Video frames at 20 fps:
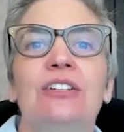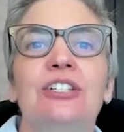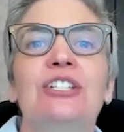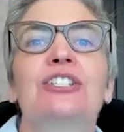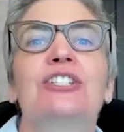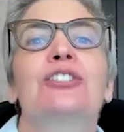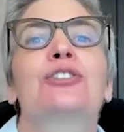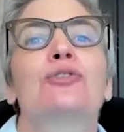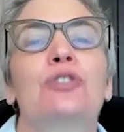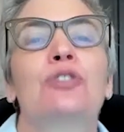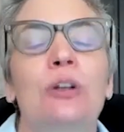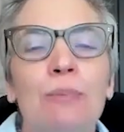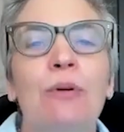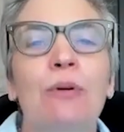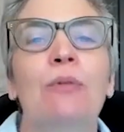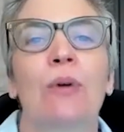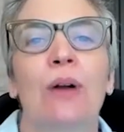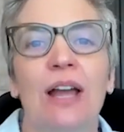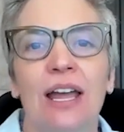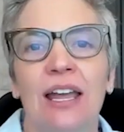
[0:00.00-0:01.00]
to strip
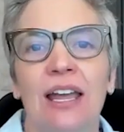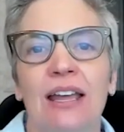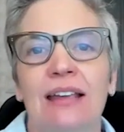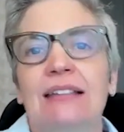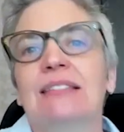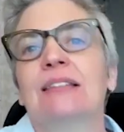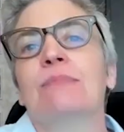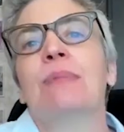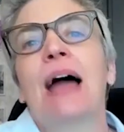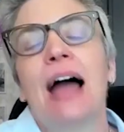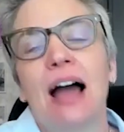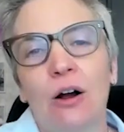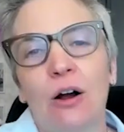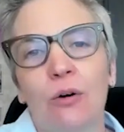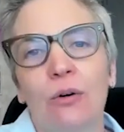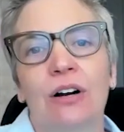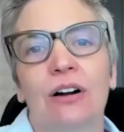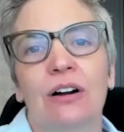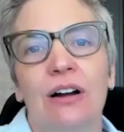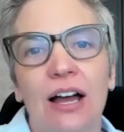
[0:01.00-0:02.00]
away the
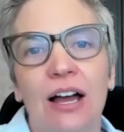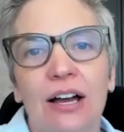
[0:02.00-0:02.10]
power